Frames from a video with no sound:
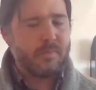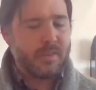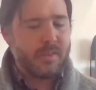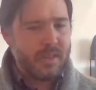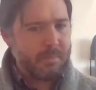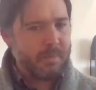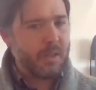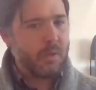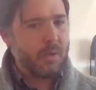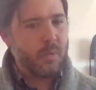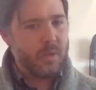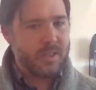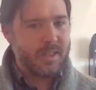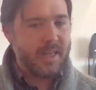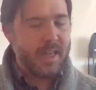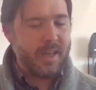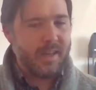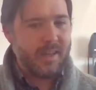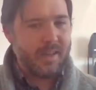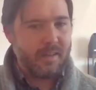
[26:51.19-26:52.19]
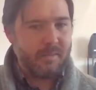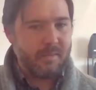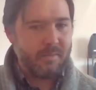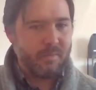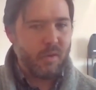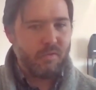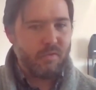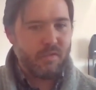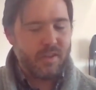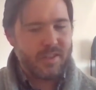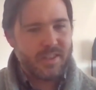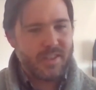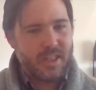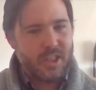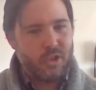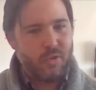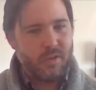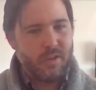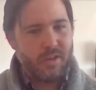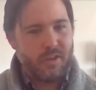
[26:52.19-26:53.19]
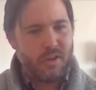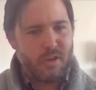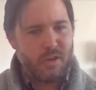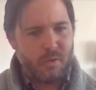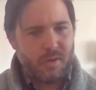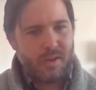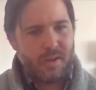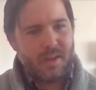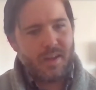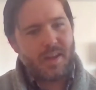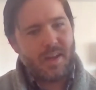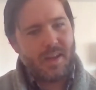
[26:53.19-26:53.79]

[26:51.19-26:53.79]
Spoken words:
something was taken over a century ago,